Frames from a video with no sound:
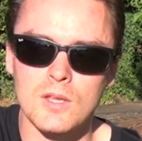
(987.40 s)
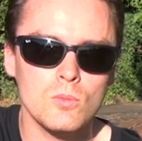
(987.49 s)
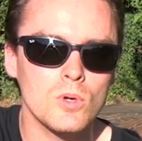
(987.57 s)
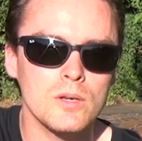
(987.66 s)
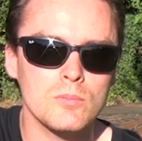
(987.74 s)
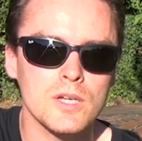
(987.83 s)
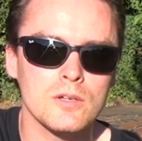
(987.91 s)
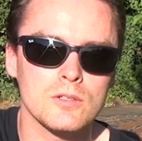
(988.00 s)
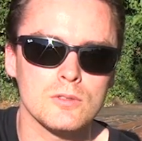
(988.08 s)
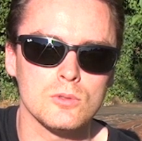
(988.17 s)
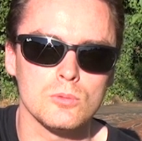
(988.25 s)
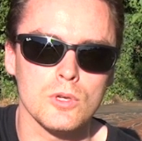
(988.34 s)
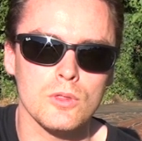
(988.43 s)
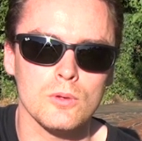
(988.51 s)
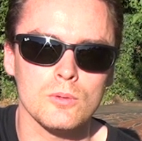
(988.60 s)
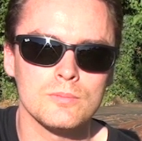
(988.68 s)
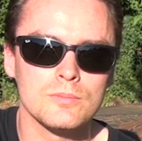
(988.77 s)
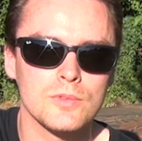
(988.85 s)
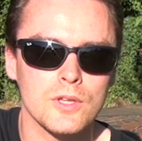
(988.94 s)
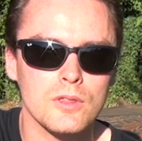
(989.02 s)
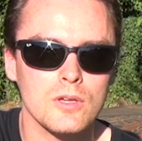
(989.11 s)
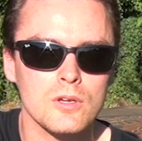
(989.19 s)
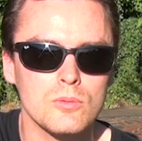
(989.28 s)
what am I gonna do with you?
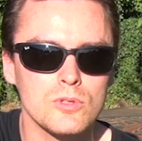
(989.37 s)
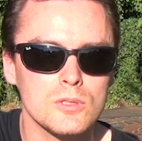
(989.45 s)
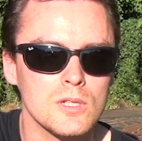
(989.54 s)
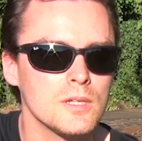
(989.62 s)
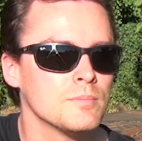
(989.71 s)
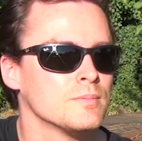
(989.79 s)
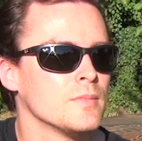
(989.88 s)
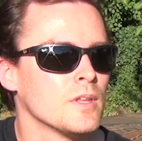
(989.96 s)
Nothing, obviously.